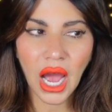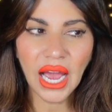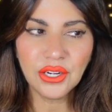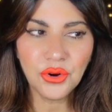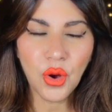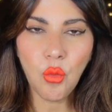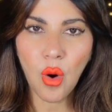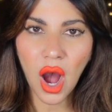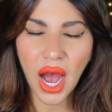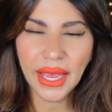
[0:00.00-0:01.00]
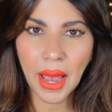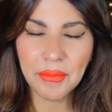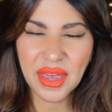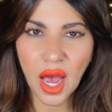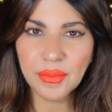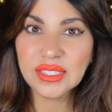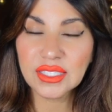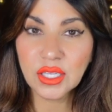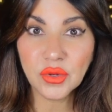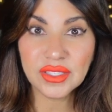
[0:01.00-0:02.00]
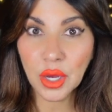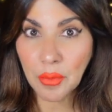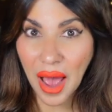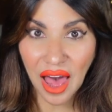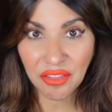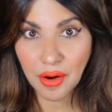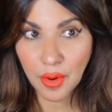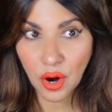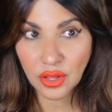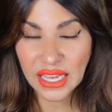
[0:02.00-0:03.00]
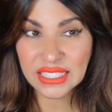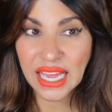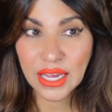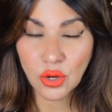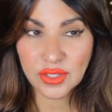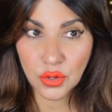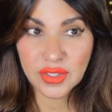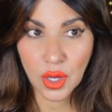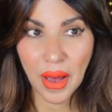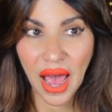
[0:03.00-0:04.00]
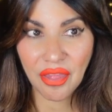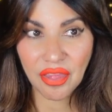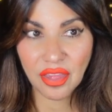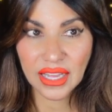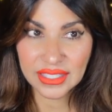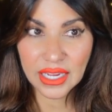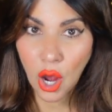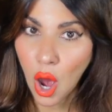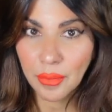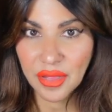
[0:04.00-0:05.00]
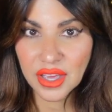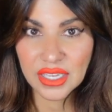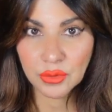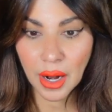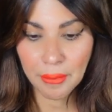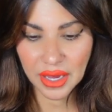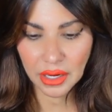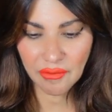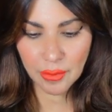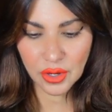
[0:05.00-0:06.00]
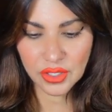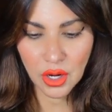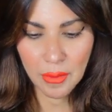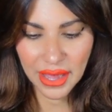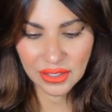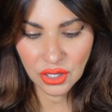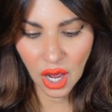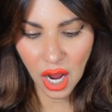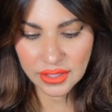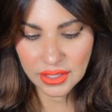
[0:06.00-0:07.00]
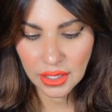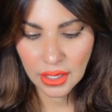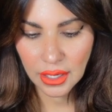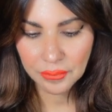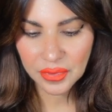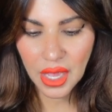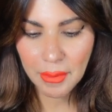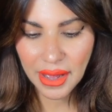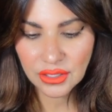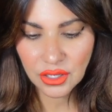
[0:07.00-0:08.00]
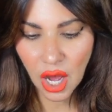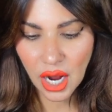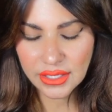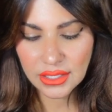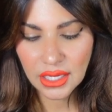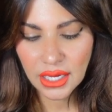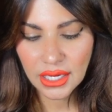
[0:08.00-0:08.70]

I don't know why I pick up sociopath from her, like sociopath, like psychopathy is what I'm picking up from her. So Amanda Knox, Amanda Knox.